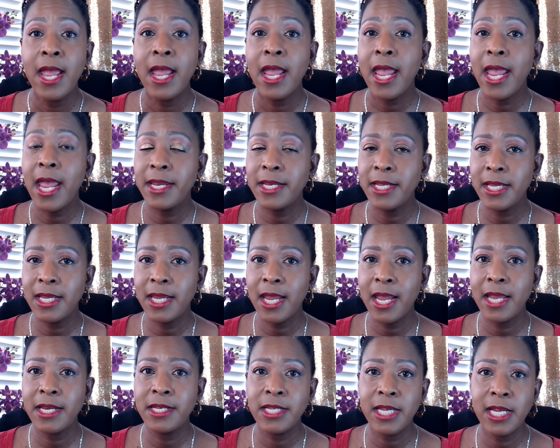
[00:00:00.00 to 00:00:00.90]
And
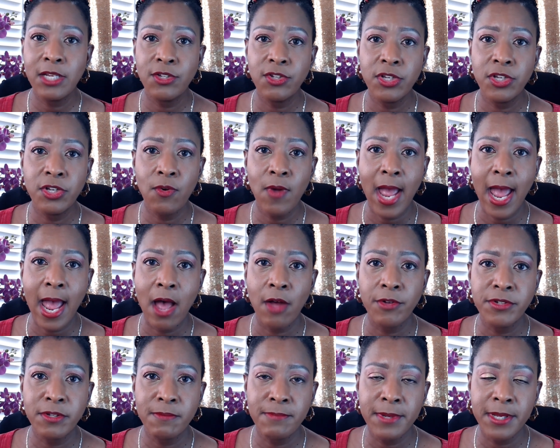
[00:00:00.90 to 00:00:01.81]
again, teaching you how
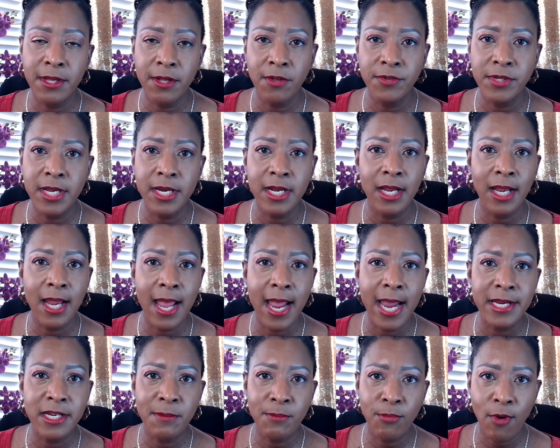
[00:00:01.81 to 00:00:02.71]
to build an
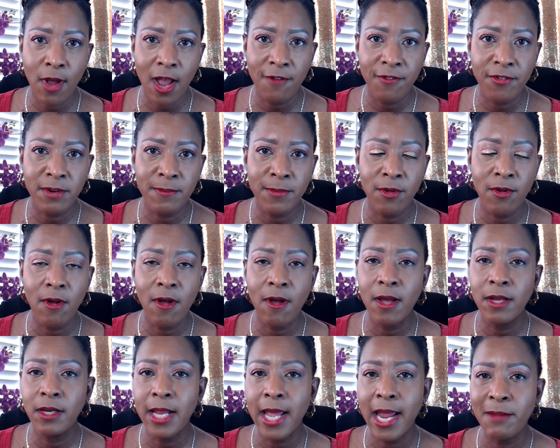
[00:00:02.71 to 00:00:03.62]
aligned and profitable
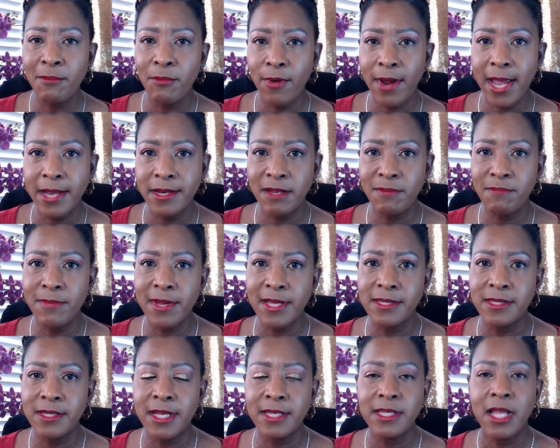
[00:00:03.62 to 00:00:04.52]
online brand and
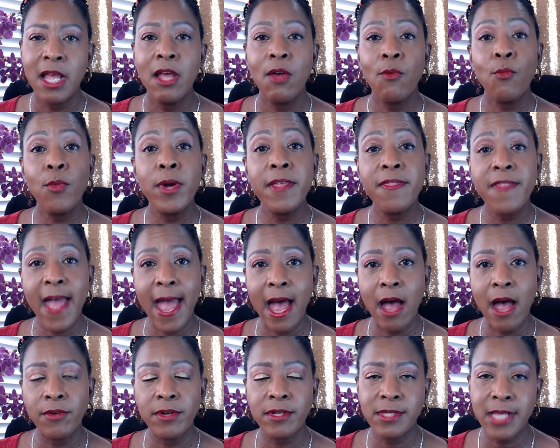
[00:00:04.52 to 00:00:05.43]
business
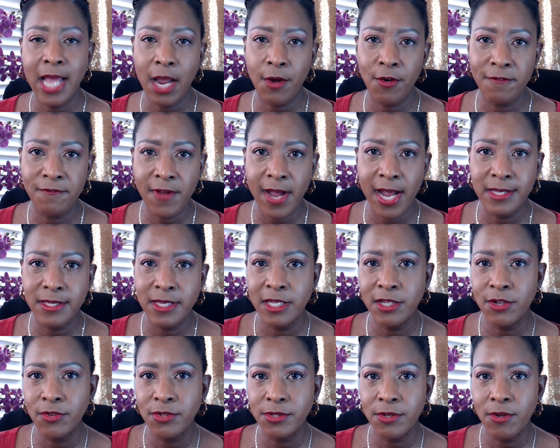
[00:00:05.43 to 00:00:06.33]
without sacrificing
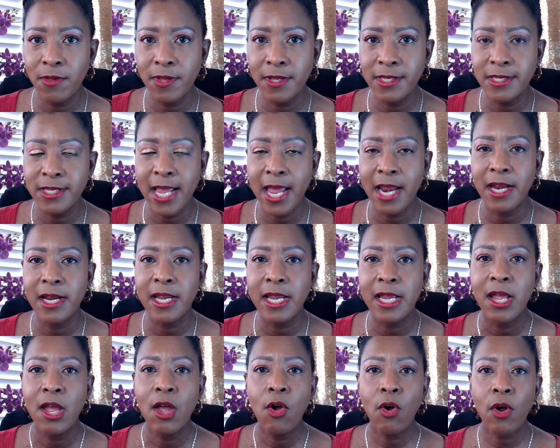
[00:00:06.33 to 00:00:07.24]
your soul and
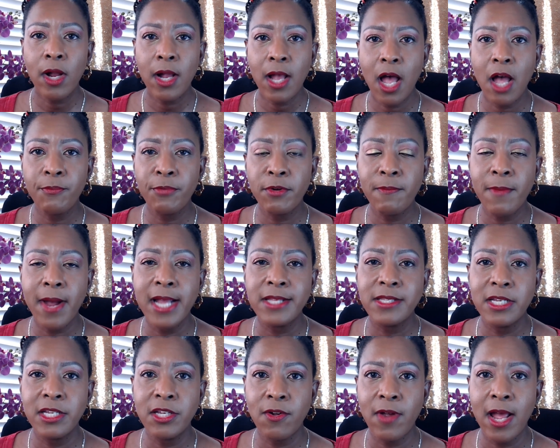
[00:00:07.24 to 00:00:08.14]
sanity or
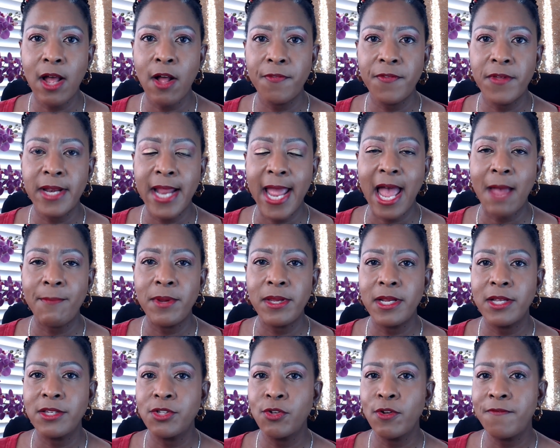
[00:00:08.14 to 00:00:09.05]
compromising your health and
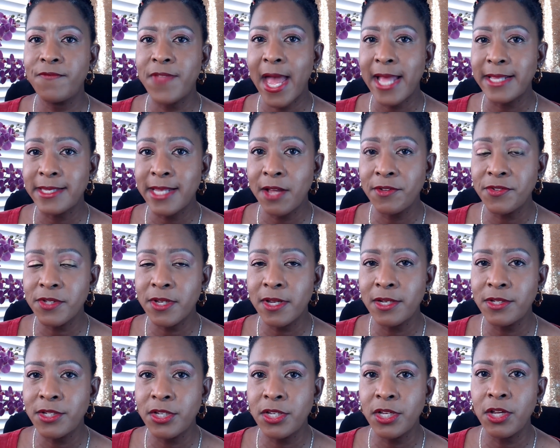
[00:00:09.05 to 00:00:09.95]
happiness. So if that sounds
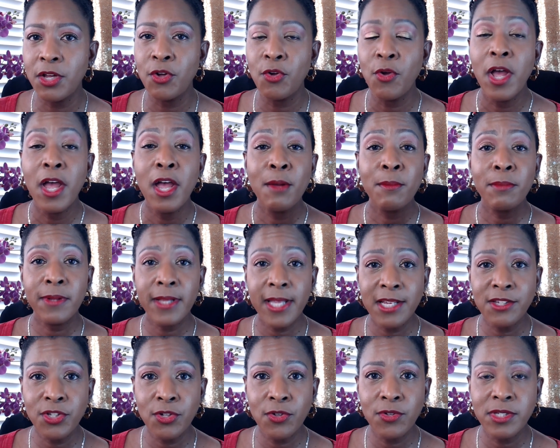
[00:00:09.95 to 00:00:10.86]
good to you,
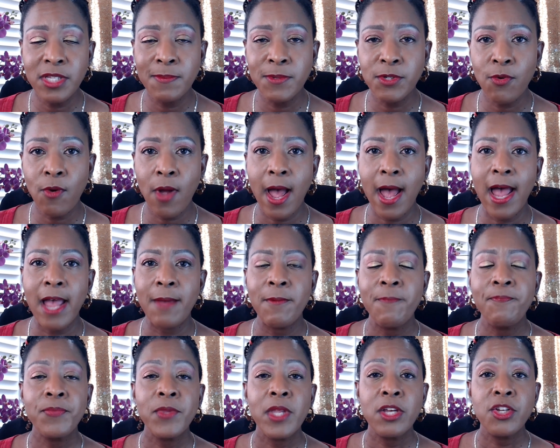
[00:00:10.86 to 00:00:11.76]
please do subscribe.
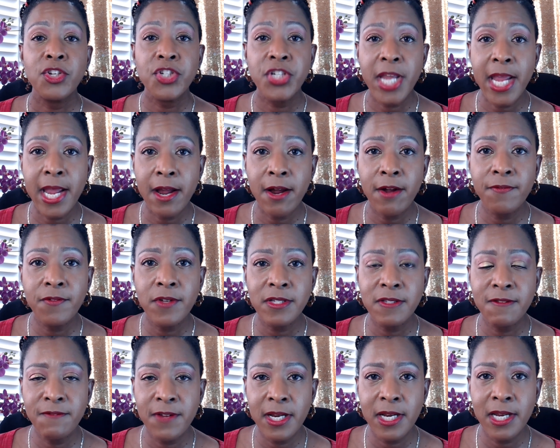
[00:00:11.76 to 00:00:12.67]
Share
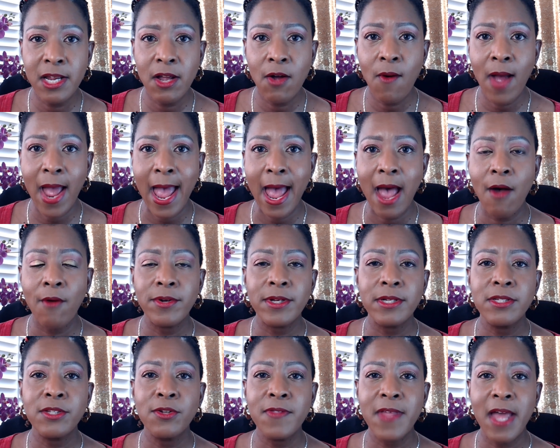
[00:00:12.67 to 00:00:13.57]
this video out
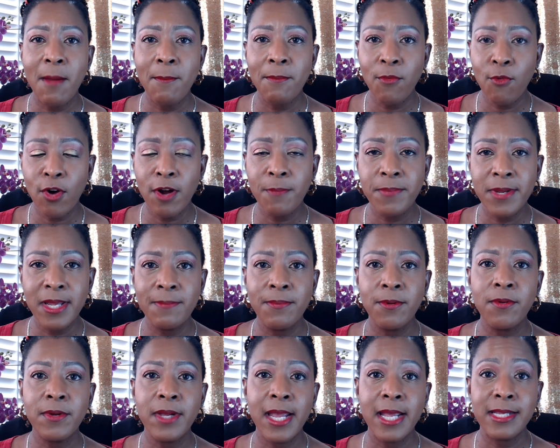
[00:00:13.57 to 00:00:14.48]
so that more
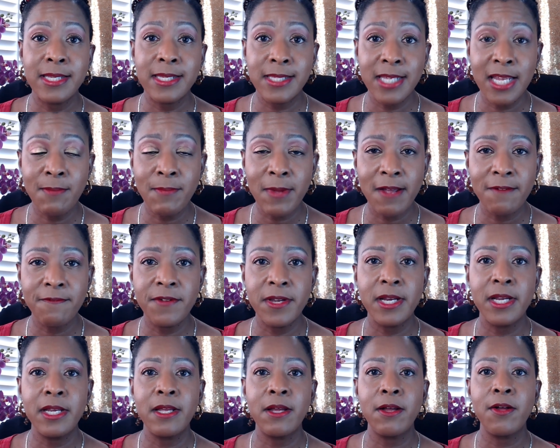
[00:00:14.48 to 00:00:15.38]
people can see my
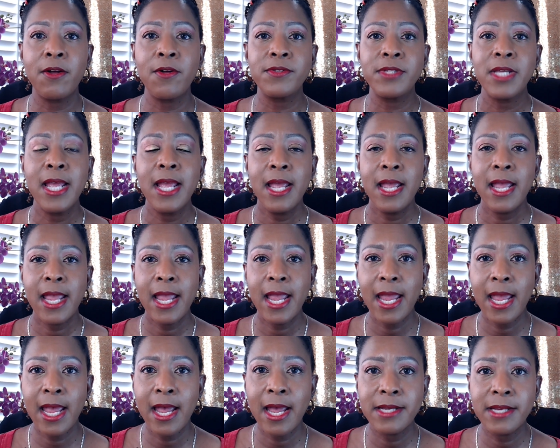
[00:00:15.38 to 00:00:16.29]
videos
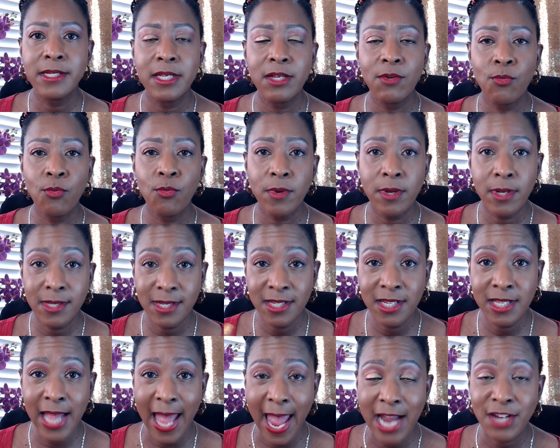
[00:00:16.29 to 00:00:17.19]
and
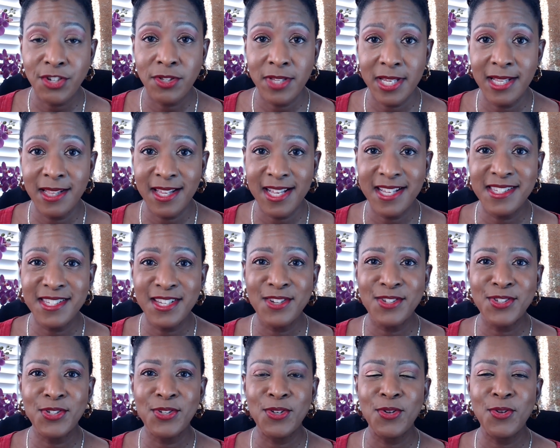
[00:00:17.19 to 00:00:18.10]
actually listen
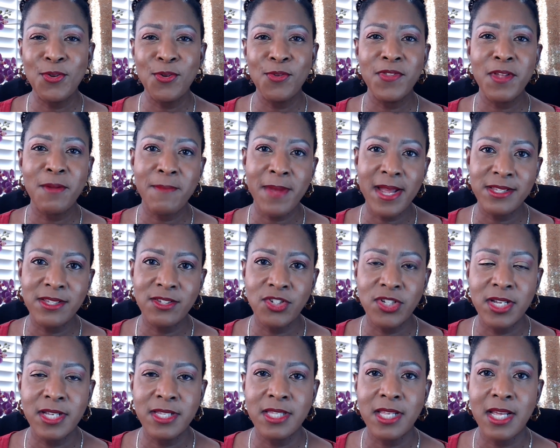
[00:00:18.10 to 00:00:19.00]
to the
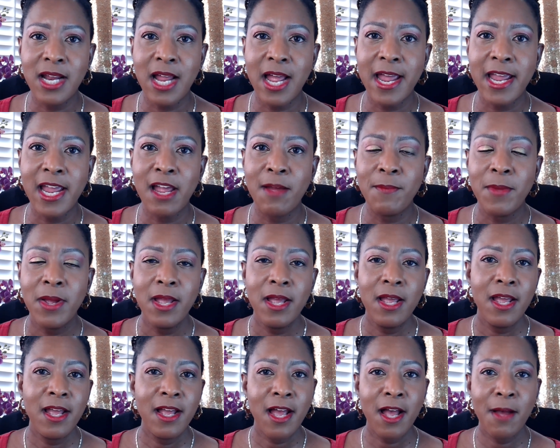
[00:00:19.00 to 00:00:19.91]
messages that I am
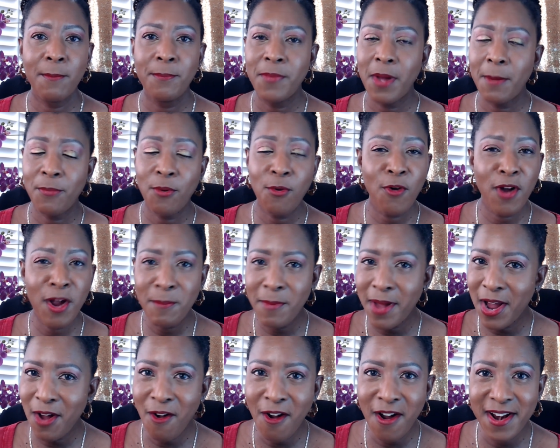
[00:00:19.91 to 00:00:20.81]
pouring
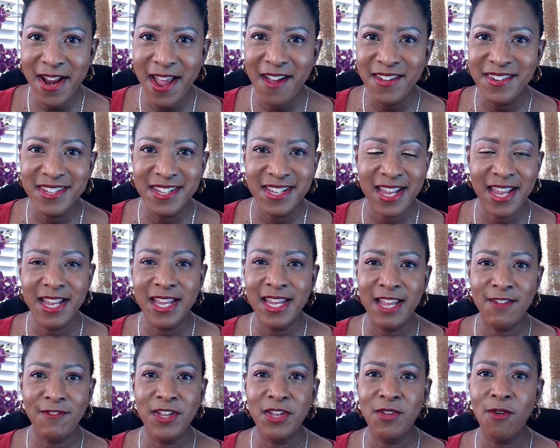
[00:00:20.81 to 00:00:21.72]
my heart out and
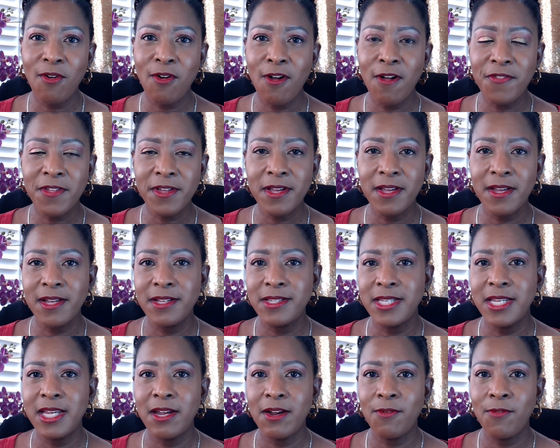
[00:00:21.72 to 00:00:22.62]
giving you all the goods
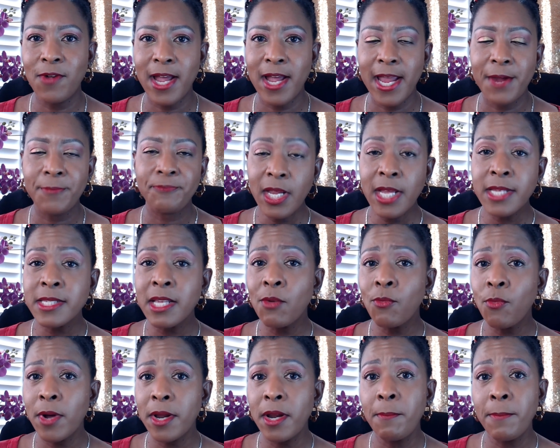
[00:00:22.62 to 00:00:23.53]
here, right? Because I
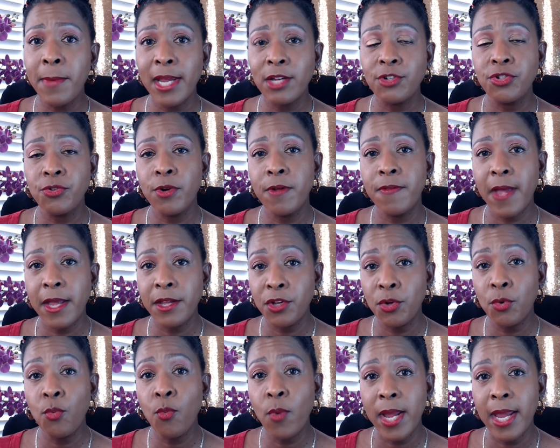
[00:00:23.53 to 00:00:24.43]
want to make sure that
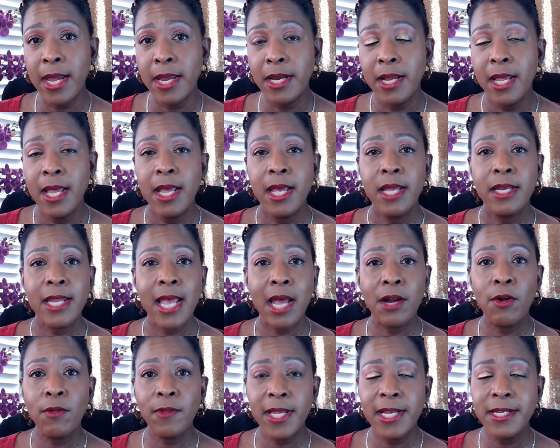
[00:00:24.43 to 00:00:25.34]
you win, not
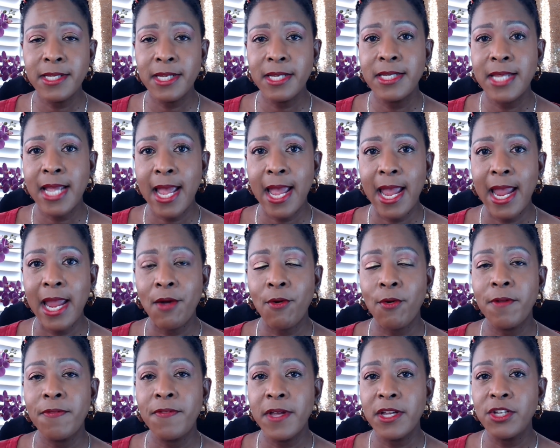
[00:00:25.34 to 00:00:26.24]
only today
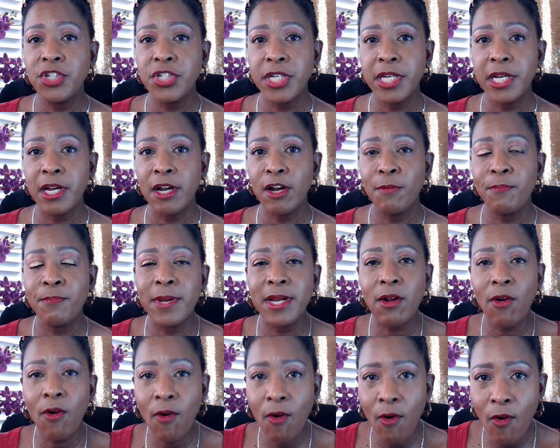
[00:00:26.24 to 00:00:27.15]
or this year,
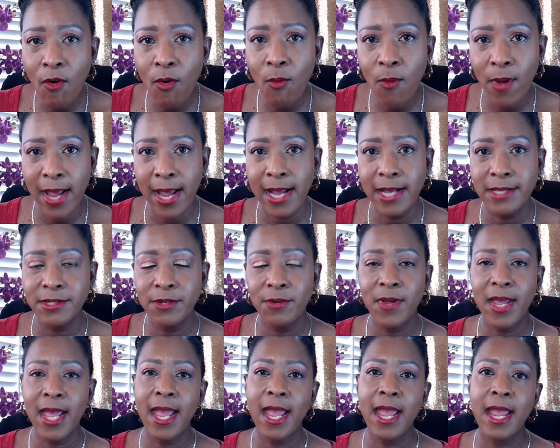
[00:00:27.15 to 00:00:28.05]
but always,
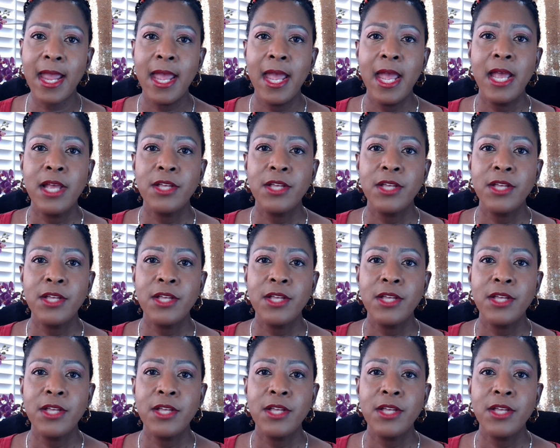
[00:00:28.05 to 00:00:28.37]
okay?